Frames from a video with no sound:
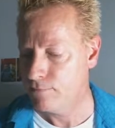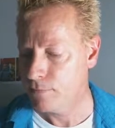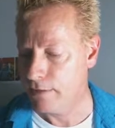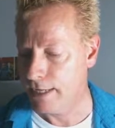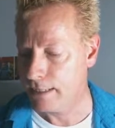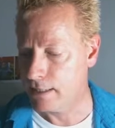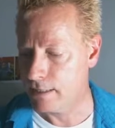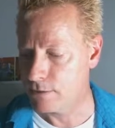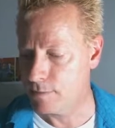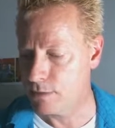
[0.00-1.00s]
And that
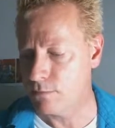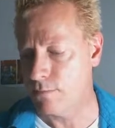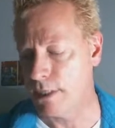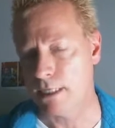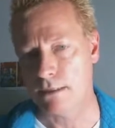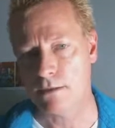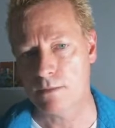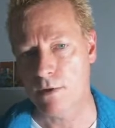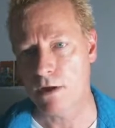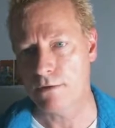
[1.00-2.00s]
allows me to make it
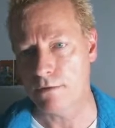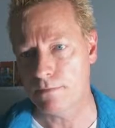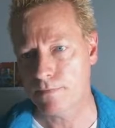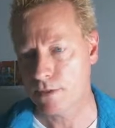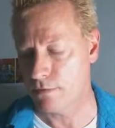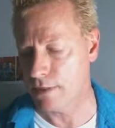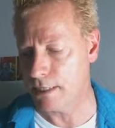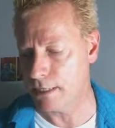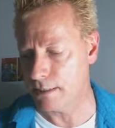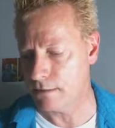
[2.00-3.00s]
smaller so that
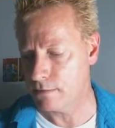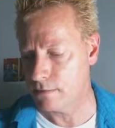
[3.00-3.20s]
I can,